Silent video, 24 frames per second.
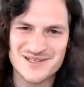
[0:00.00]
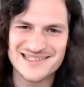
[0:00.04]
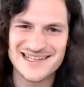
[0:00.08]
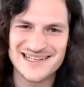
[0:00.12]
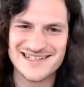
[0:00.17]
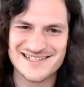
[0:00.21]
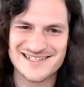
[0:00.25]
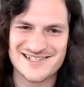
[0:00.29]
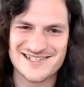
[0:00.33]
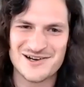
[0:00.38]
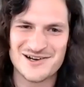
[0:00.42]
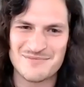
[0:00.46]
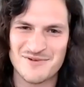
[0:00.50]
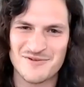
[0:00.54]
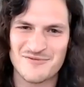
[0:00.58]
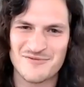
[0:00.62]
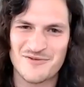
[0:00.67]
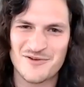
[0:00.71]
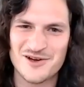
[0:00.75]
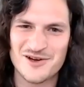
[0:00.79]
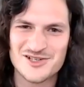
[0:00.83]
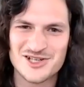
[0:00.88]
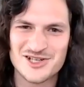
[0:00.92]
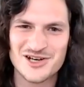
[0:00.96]
sure
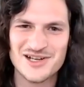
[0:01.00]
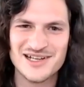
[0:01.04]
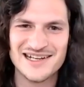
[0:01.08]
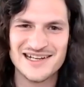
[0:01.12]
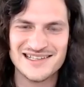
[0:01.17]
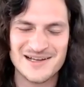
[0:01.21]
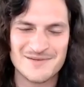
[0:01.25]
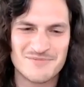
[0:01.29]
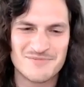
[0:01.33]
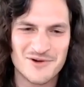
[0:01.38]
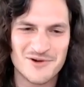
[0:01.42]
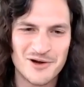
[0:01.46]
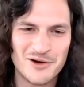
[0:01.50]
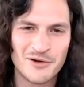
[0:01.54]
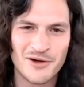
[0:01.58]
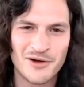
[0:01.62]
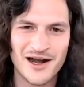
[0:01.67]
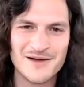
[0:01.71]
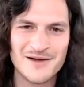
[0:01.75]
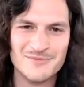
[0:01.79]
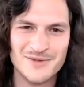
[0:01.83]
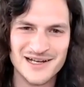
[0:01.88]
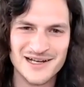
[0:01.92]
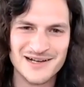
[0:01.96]
before joining the
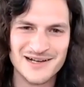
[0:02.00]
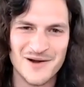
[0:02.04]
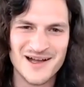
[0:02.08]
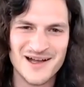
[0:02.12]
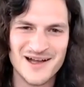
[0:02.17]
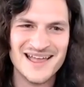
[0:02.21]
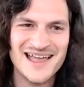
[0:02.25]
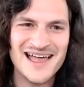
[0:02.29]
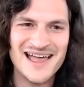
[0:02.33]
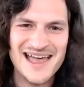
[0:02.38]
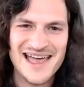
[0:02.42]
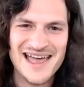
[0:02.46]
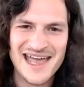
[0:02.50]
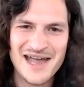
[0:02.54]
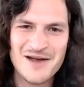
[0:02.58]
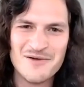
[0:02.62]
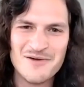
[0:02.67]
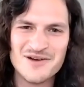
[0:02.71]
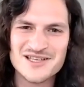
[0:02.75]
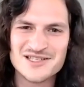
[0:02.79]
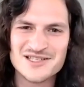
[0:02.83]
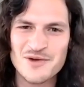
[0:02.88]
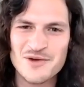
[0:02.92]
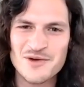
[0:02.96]
program, but it
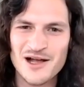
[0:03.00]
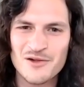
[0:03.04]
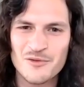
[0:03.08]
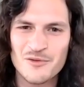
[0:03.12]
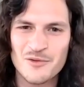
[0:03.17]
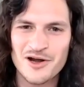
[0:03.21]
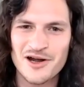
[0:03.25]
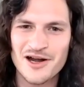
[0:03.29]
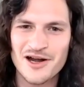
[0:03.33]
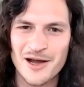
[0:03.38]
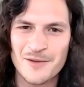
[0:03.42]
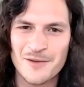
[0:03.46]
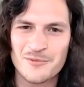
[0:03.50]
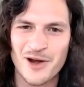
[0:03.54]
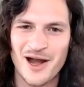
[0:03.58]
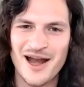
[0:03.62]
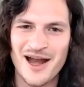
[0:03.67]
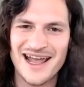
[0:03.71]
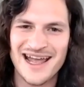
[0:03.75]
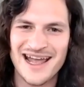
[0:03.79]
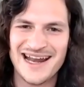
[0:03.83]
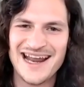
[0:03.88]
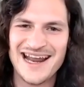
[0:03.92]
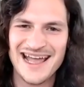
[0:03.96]
was well worth
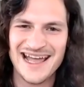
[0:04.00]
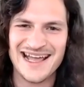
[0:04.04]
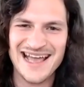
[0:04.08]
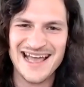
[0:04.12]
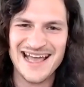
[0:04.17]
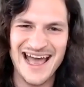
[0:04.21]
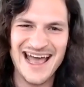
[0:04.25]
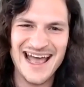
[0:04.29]
upgrading.